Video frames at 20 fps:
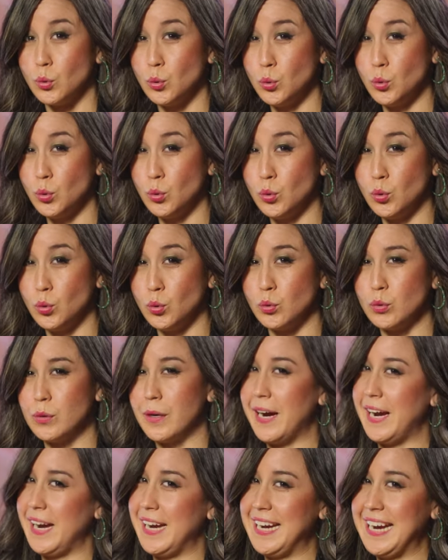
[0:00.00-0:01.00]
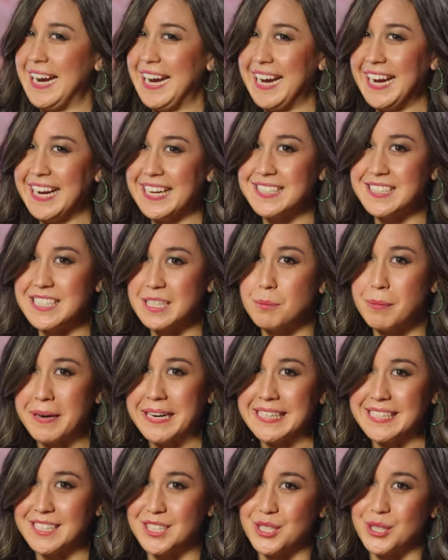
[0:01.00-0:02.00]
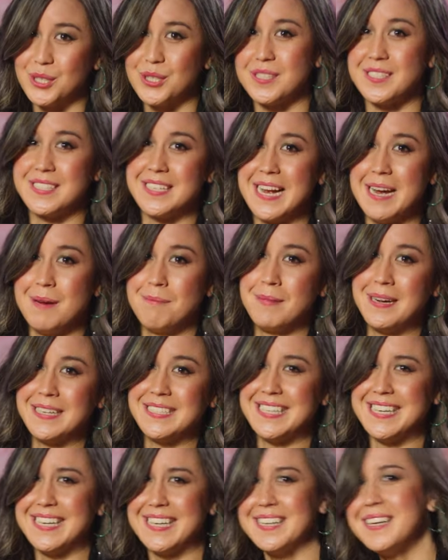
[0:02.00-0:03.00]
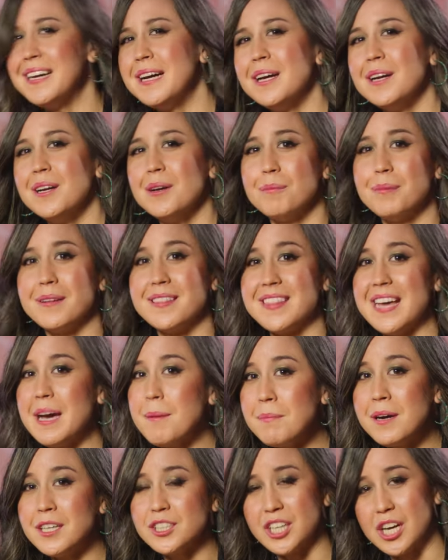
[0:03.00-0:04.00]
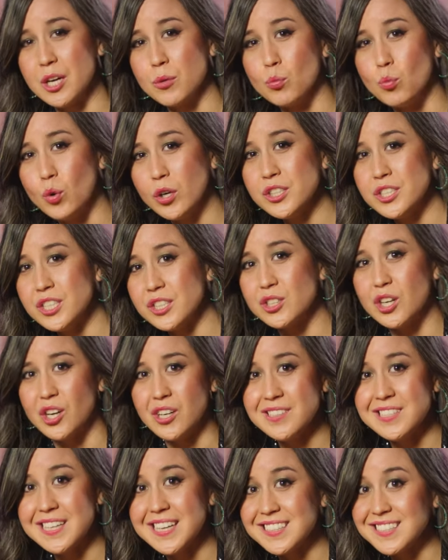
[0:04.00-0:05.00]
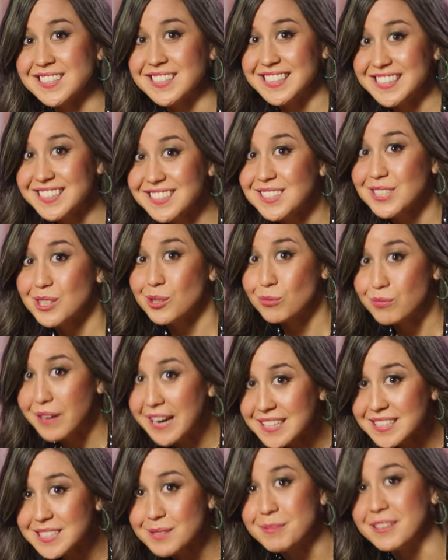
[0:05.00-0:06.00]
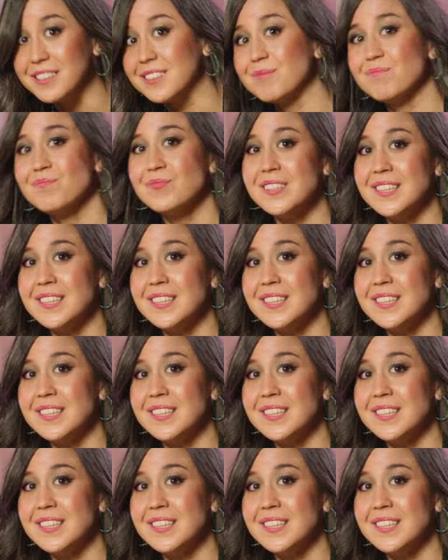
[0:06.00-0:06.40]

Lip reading: Ooh, I hate to break it to you, Sam, my dear, but that much unwanted contact is harassment.